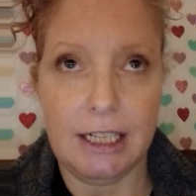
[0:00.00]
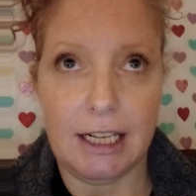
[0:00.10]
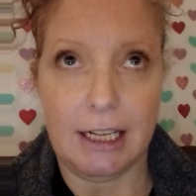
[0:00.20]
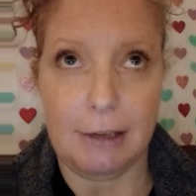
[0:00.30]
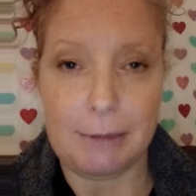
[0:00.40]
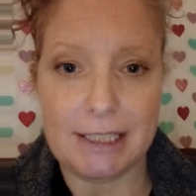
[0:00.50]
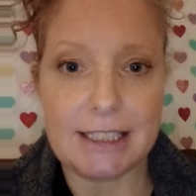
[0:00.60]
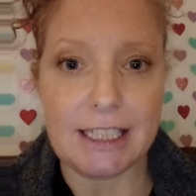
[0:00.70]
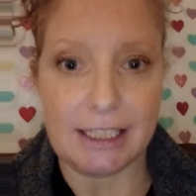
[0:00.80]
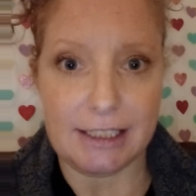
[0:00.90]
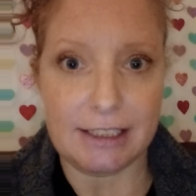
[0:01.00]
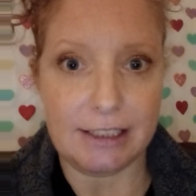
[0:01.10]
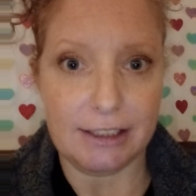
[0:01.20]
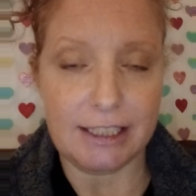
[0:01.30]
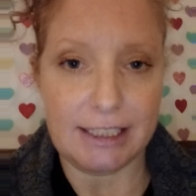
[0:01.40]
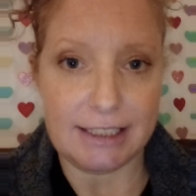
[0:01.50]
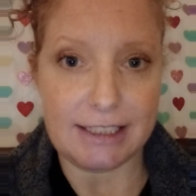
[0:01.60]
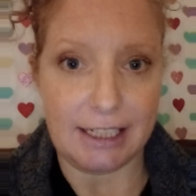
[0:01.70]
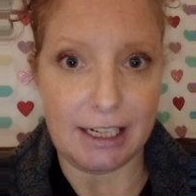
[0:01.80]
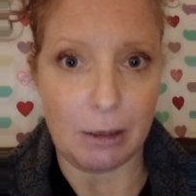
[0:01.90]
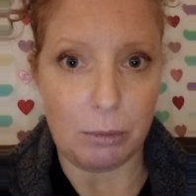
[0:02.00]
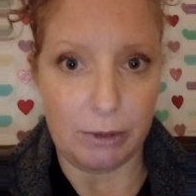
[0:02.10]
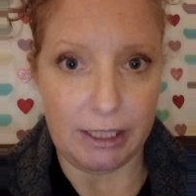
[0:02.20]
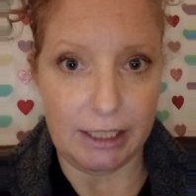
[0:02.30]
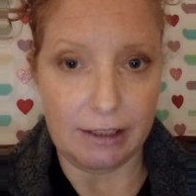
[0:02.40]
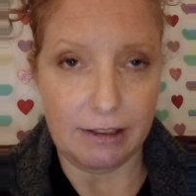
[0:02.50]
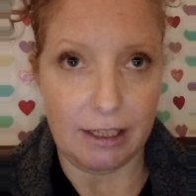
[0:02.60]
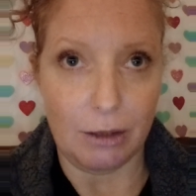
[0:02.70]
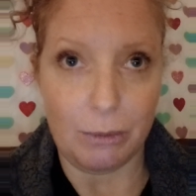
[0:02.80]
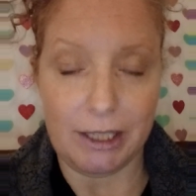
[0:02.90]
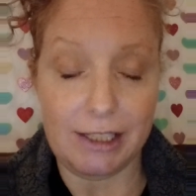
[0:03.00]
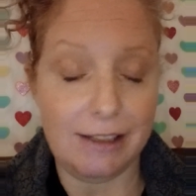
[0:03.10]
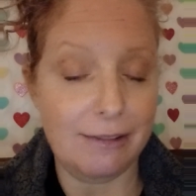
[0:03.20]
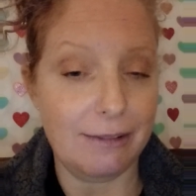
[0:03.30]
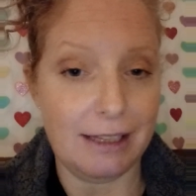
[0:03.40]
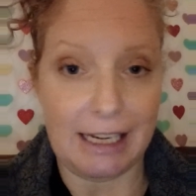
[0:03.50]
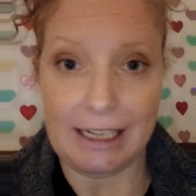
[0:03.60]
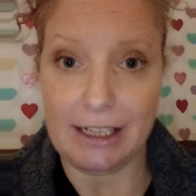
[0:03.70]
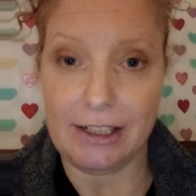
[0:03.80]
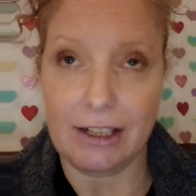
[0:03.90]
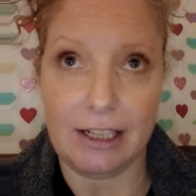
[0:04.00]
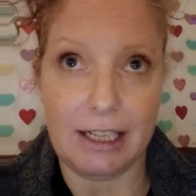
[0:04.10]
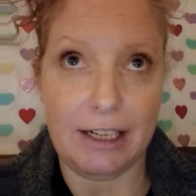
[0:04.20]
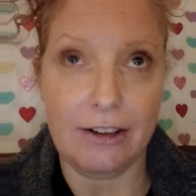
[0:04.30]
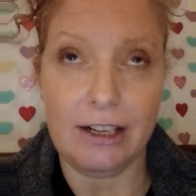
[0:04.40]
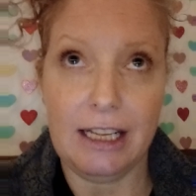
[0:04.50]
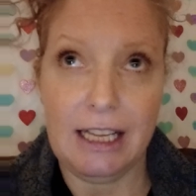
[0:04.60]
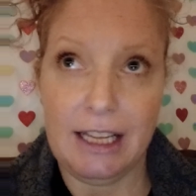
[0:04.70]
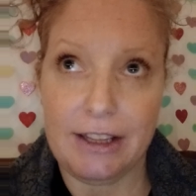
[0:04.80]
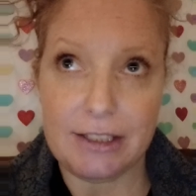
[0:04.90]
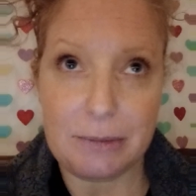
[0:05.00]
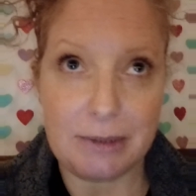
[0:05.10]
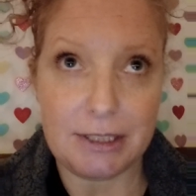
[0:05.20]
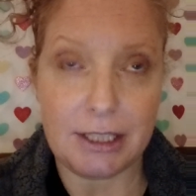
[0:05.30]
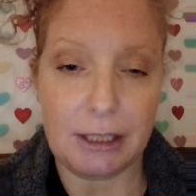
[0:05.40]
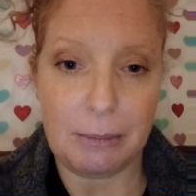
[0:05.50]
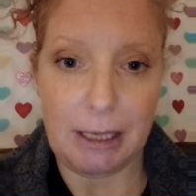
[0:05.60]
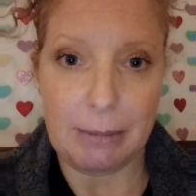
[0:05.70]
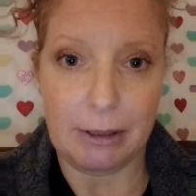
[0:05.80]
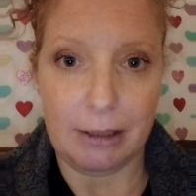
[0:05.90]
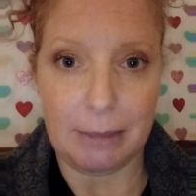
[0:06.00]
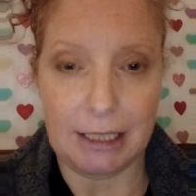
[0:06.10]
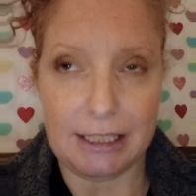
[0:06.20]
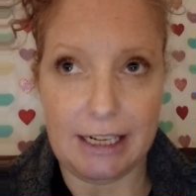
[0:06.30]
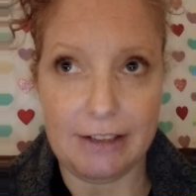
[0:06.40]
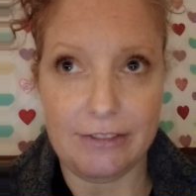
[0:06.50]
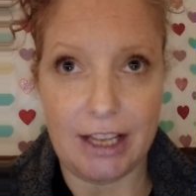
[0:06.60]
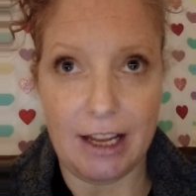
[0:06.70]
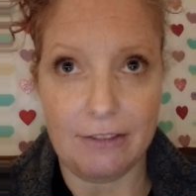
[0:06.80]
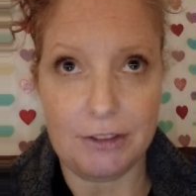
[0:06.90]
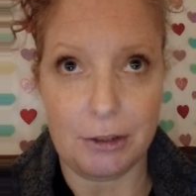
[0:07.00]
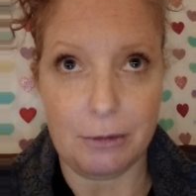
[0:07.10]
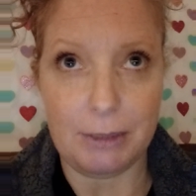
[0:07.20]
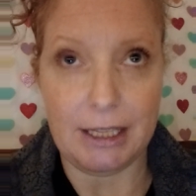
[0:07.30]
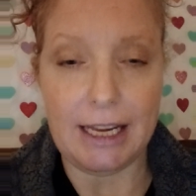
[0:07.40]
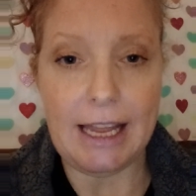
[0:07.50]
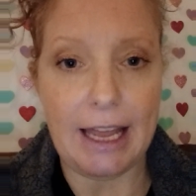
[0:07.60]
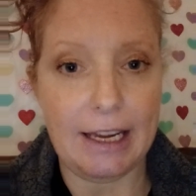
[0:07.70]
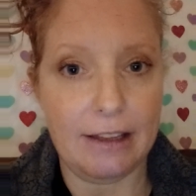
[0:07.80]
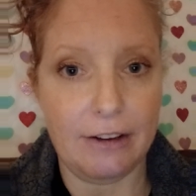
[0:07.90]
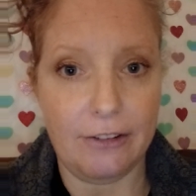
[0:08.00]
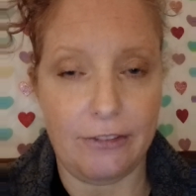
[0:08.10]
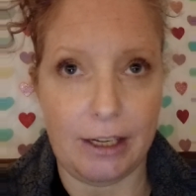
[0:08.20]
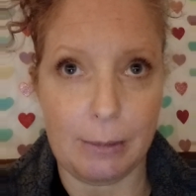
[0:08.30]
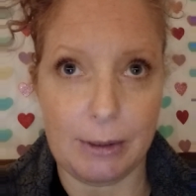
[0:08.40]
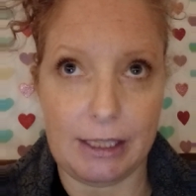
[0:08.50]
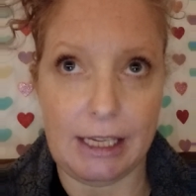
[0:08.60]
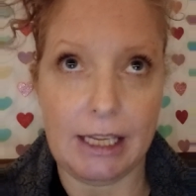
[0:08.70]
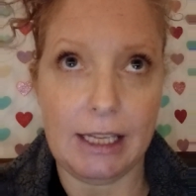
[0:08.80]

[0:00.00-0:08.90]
You're gonna sync up with it, whether you like it or not. I know there's been certain people in my life that have told me they hate their family.